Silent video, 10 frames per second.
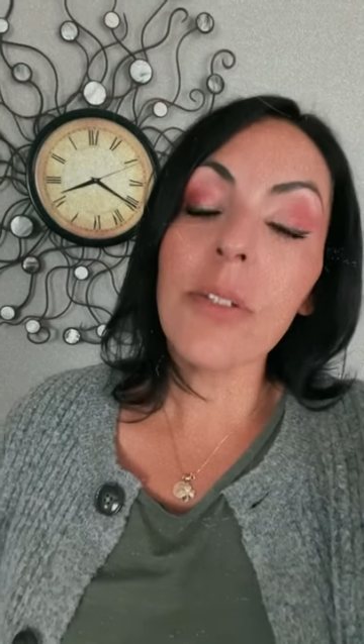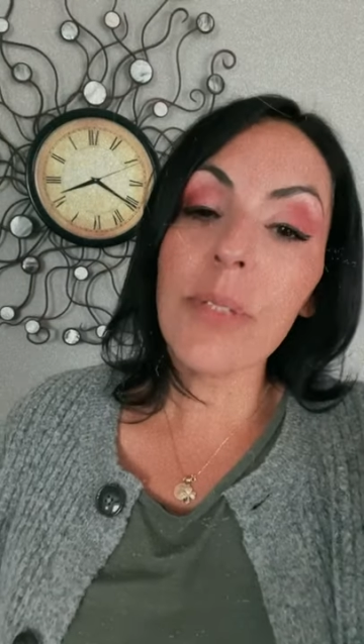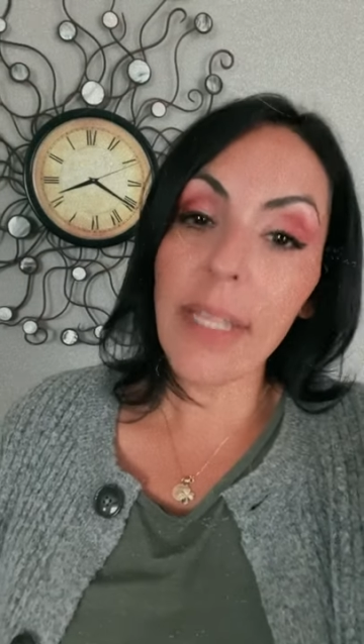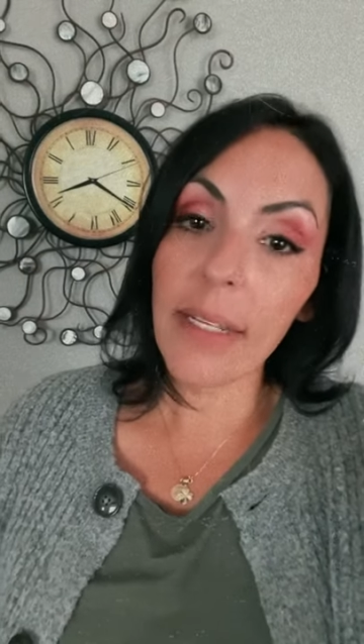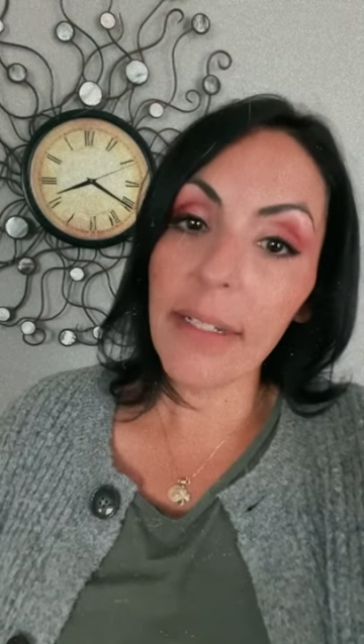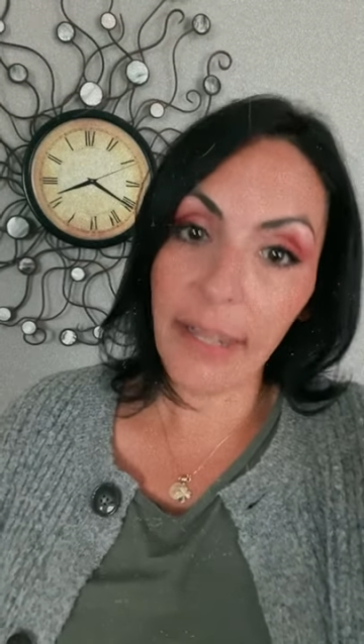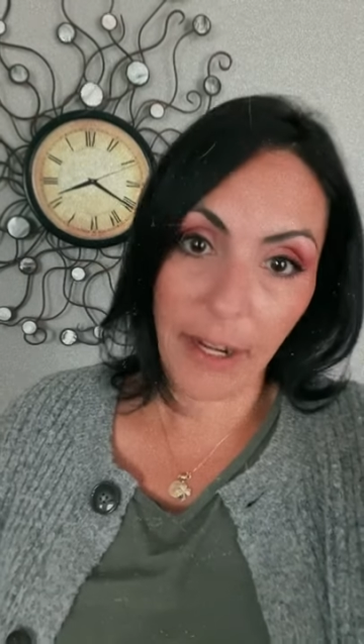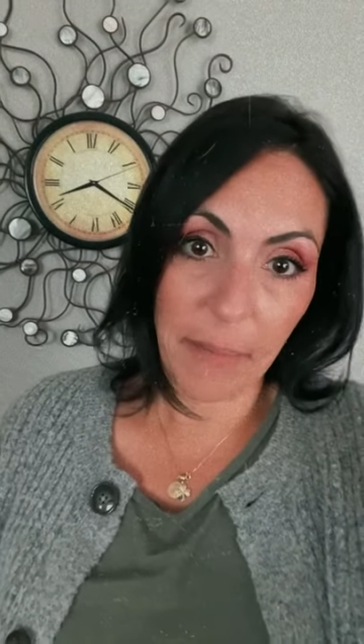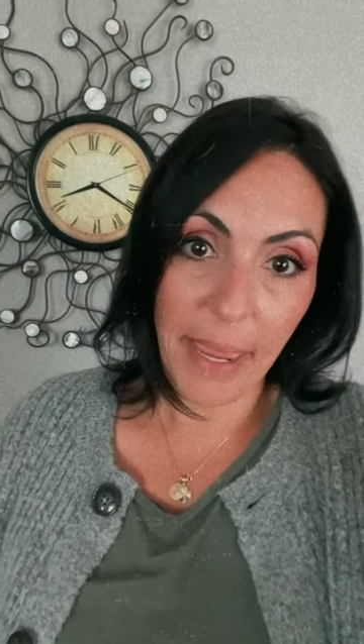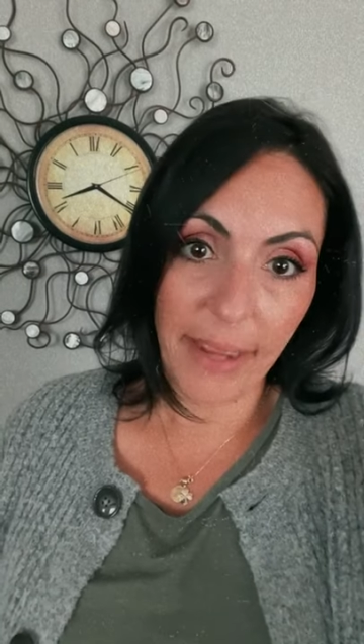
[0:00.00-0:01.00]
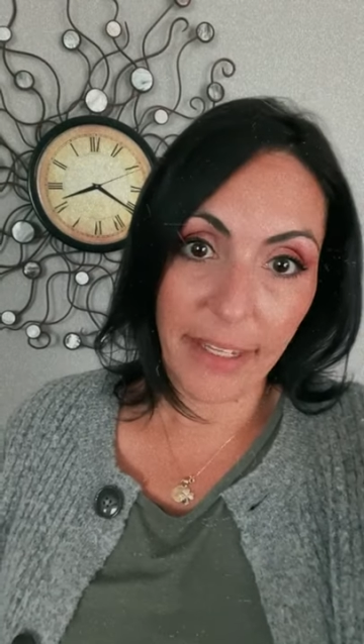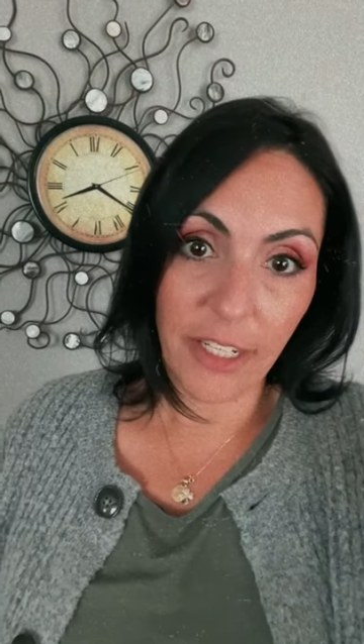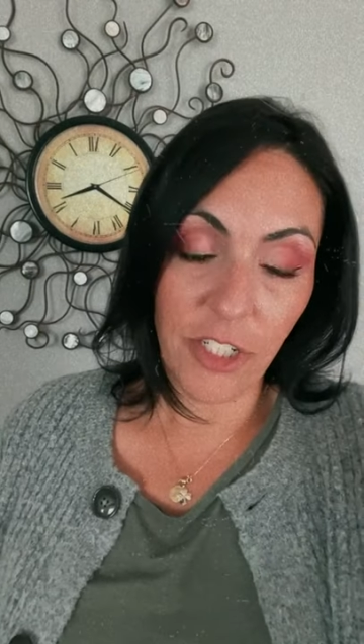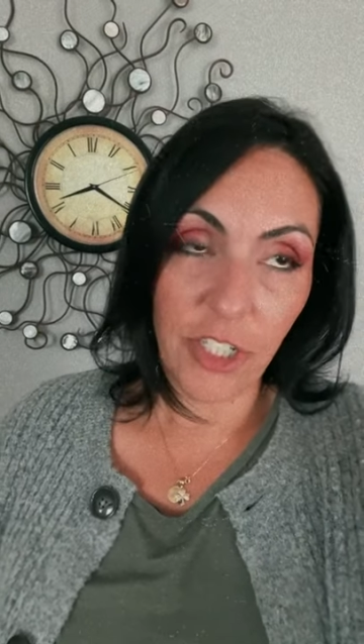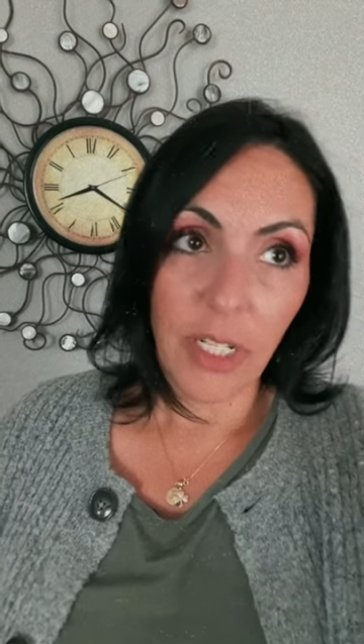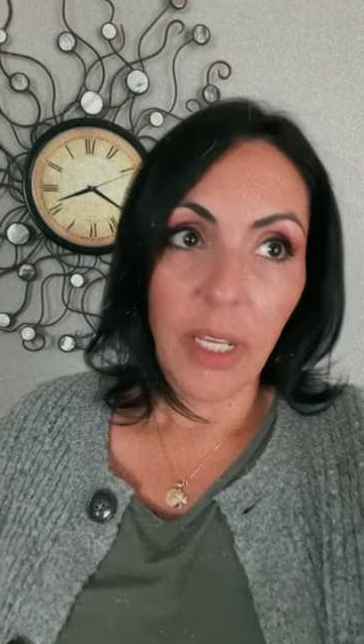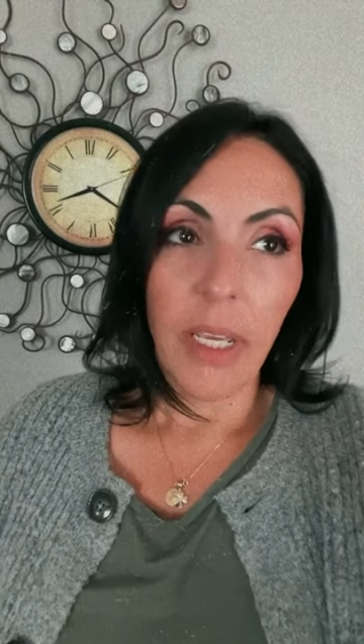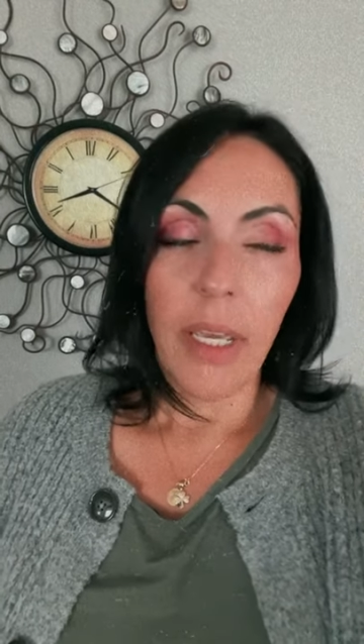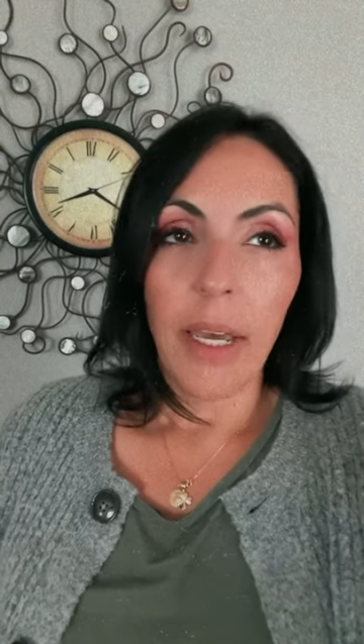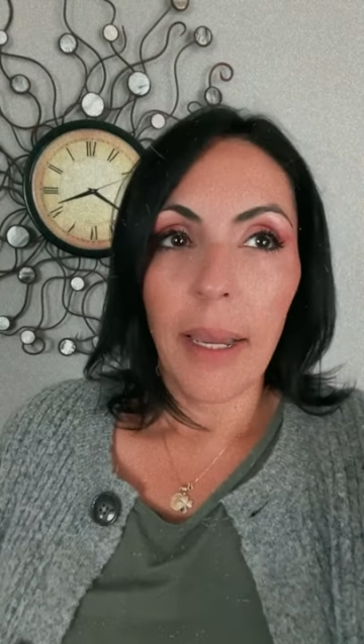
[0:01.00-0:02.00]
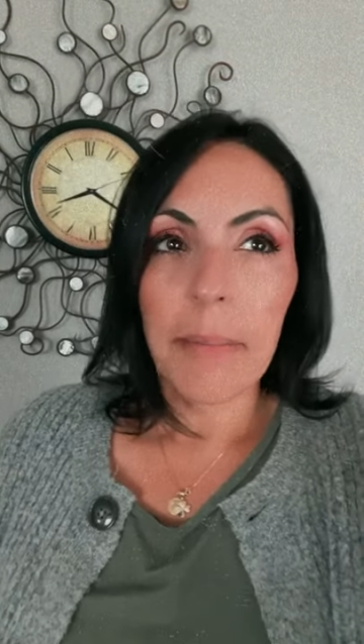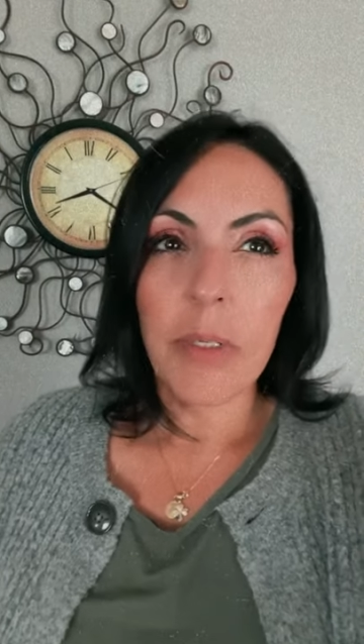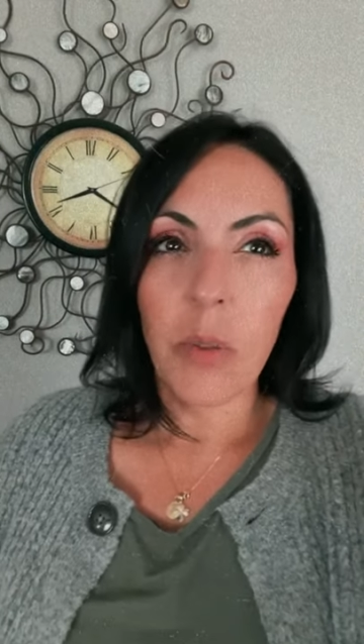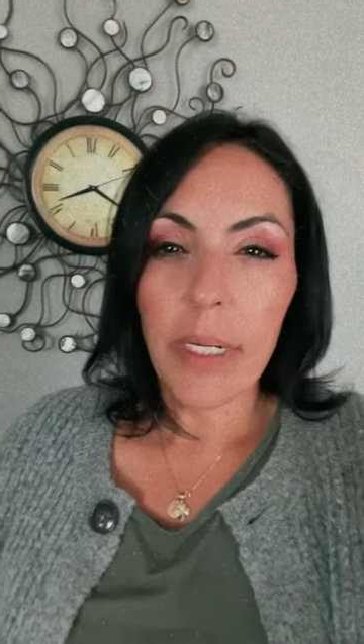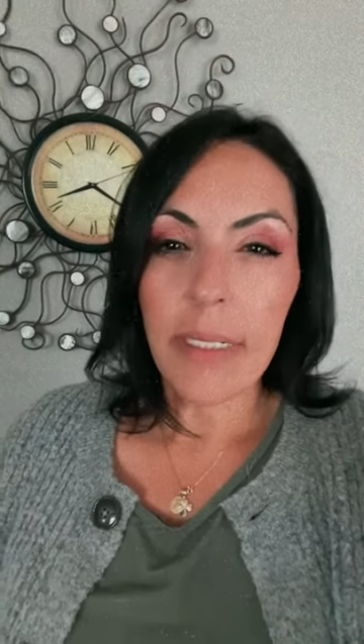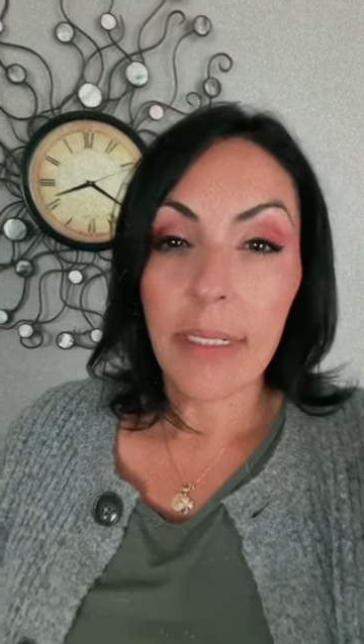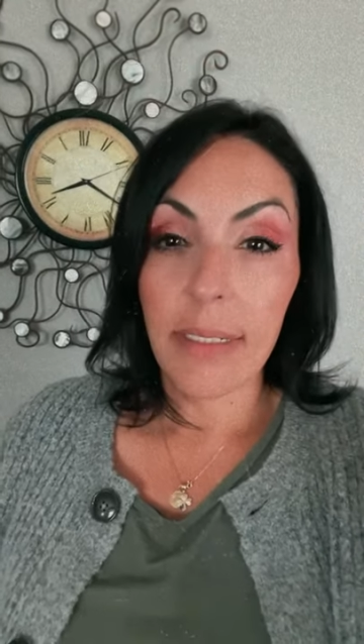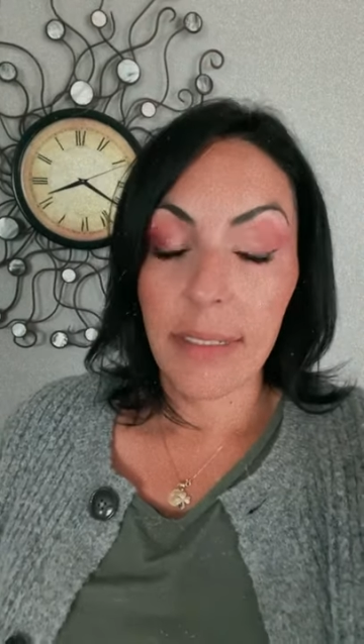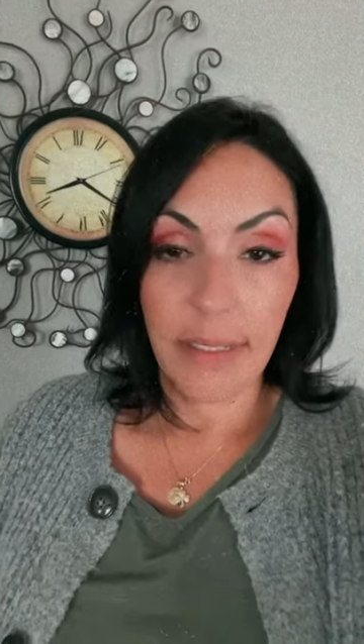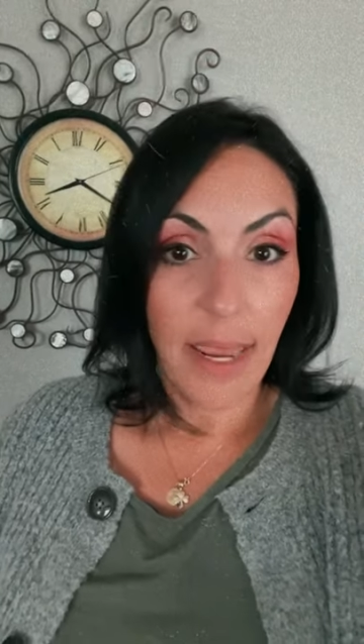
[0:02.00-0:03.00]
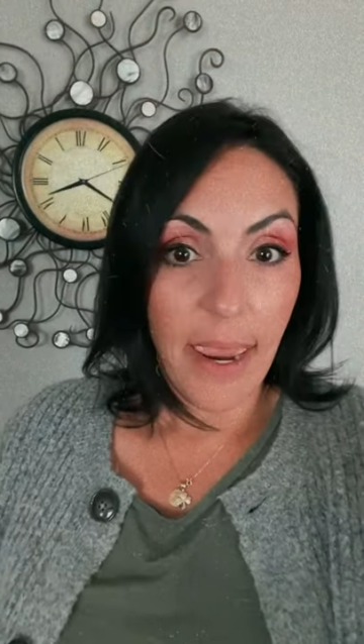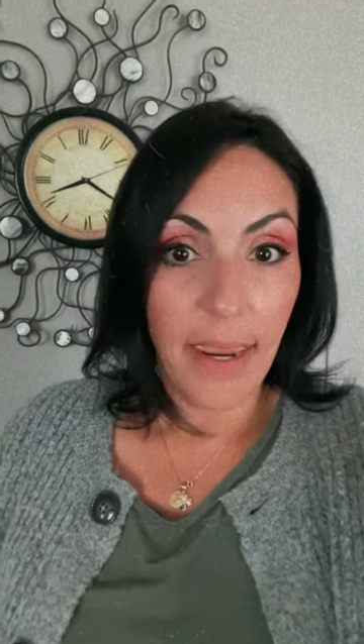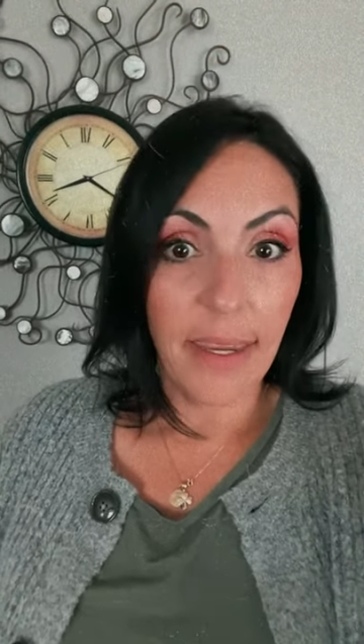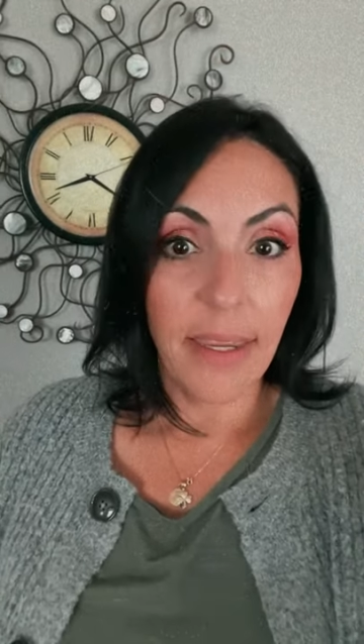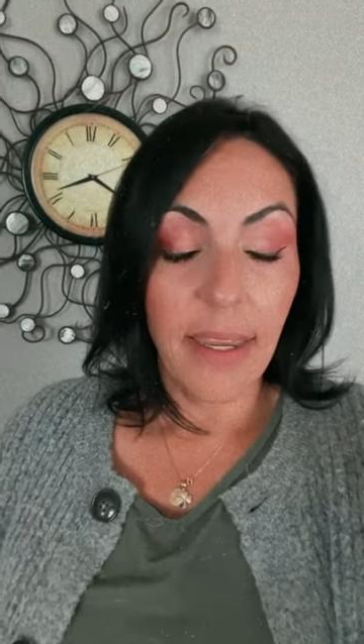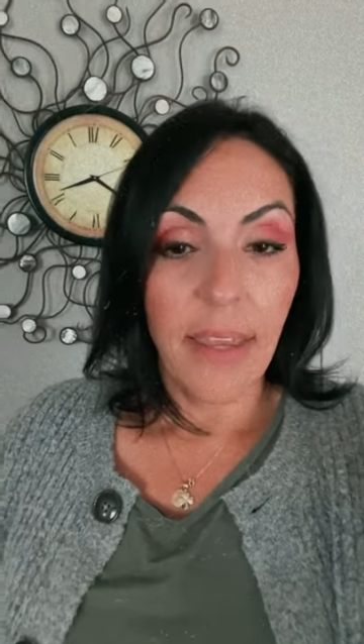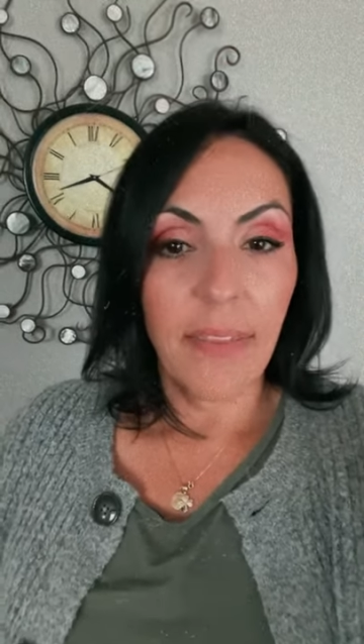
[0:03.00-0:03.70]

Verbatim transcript: to send a care package? I'm going to say